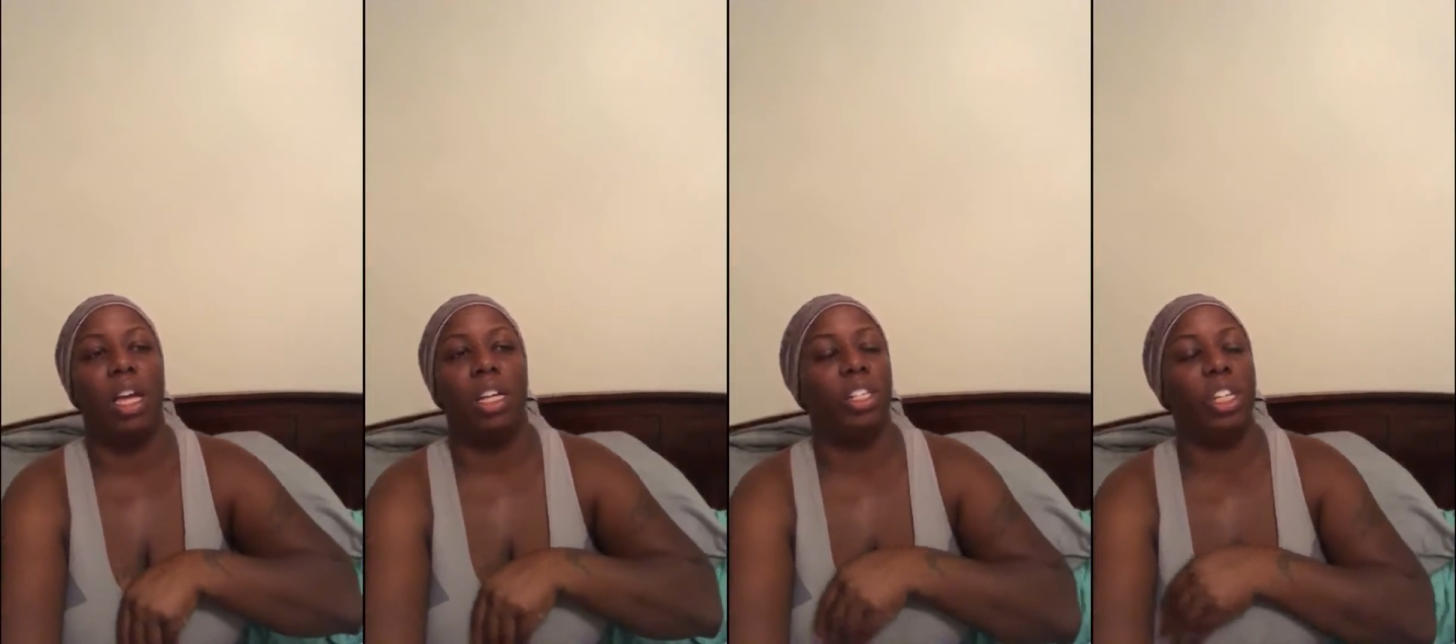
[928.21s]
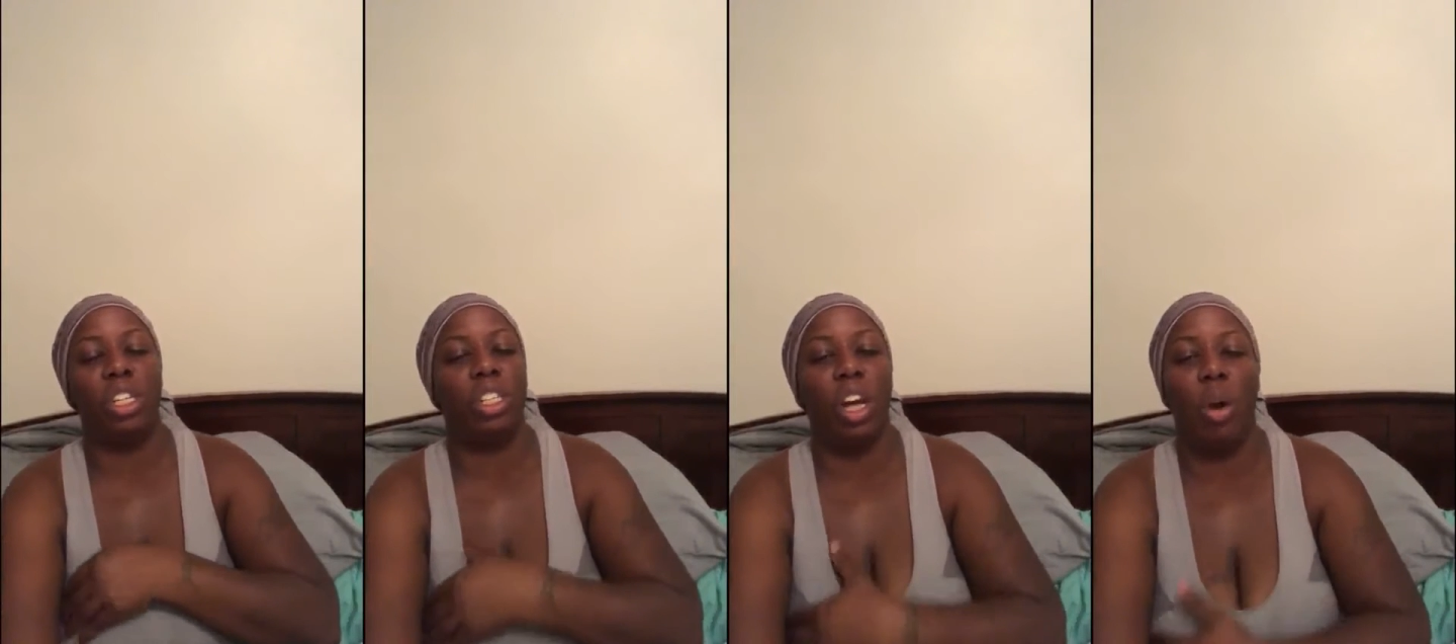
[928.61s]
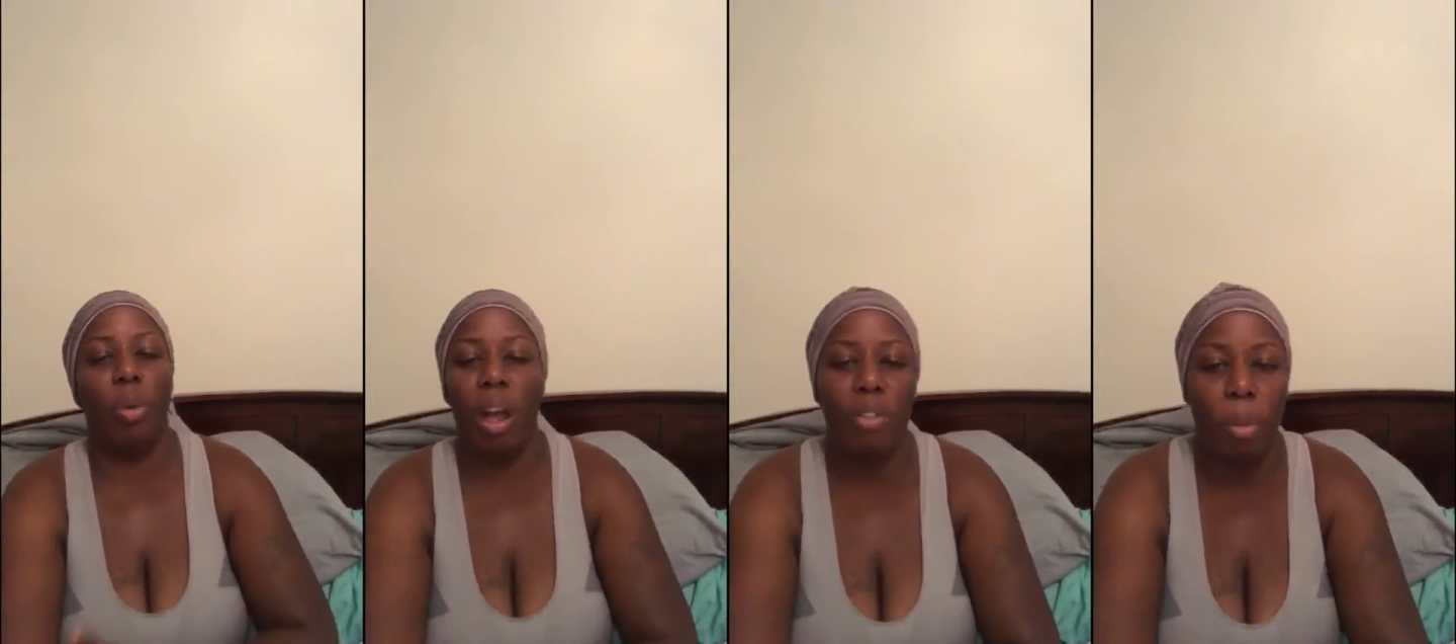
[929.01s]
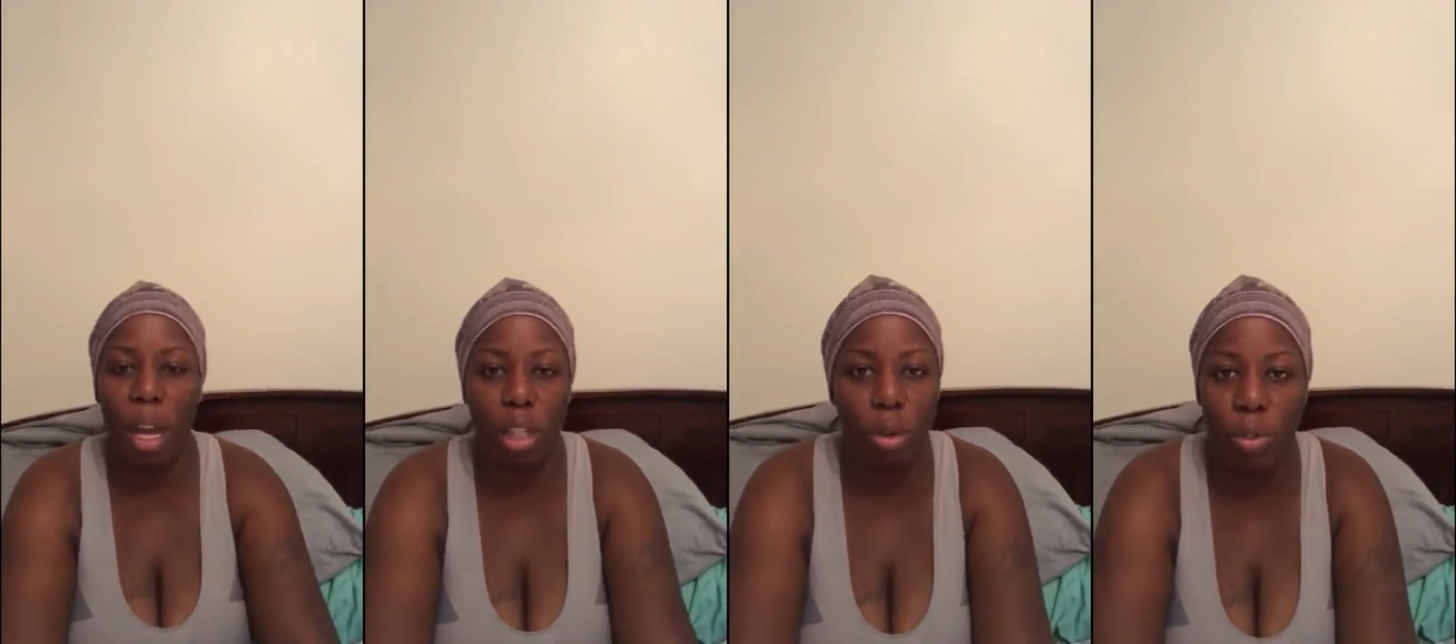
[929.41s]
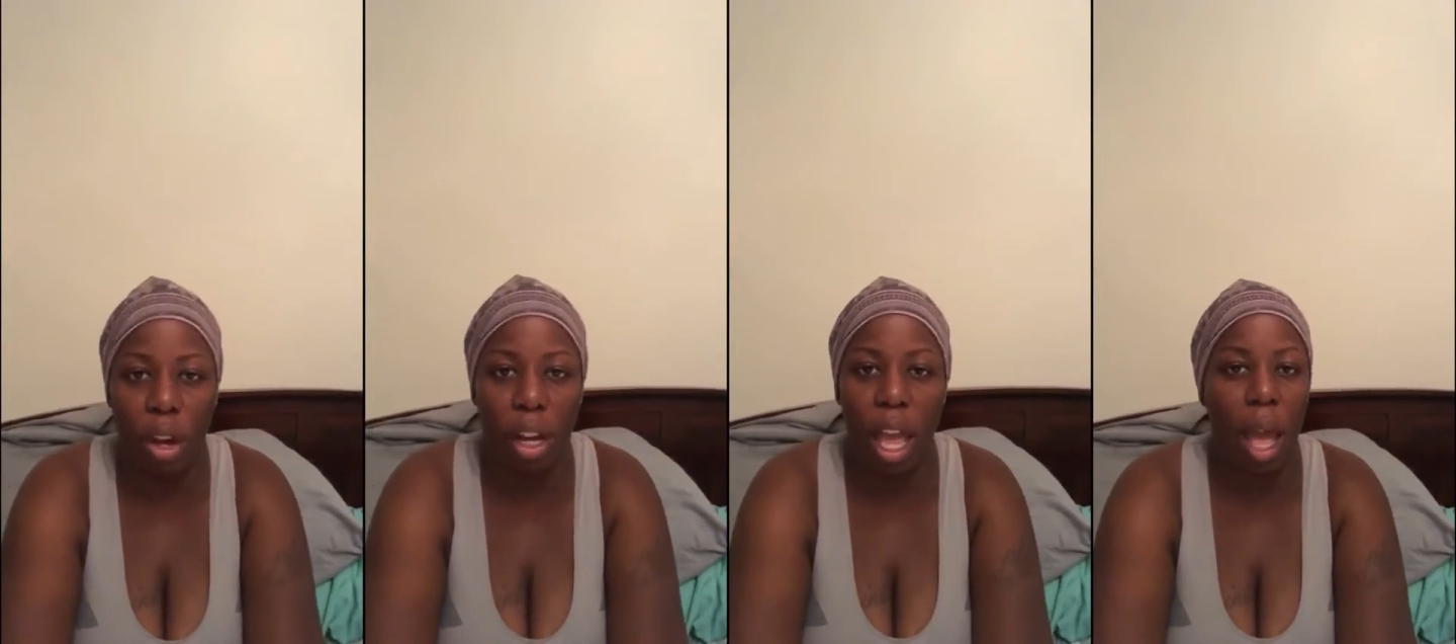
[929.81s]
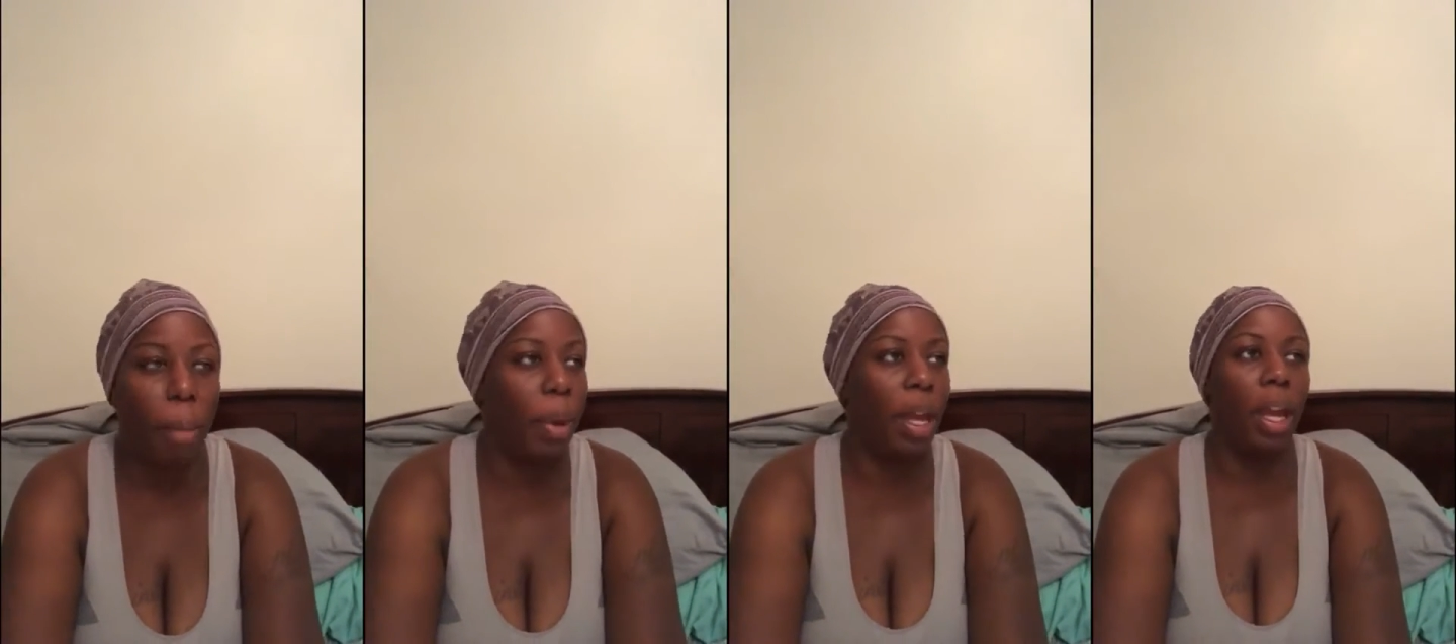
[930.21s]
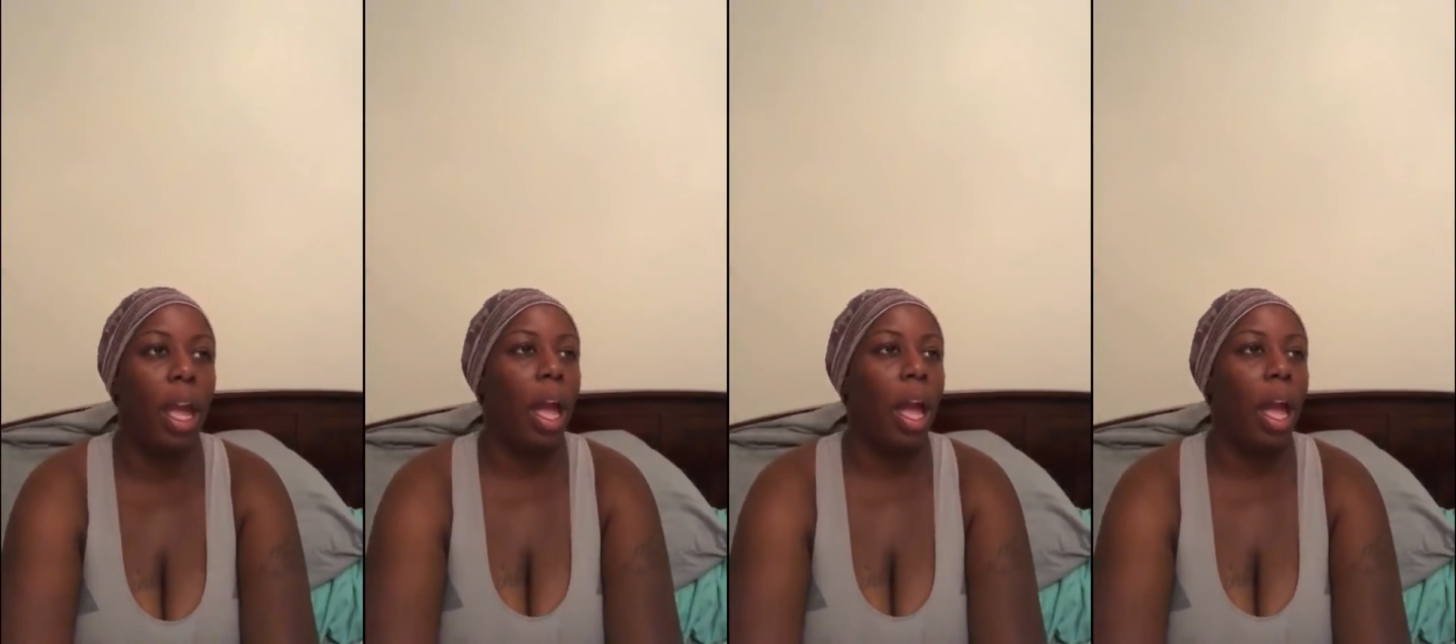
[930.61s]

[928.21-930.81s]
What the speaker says: shit, Shell, whatever makes you fucking happy,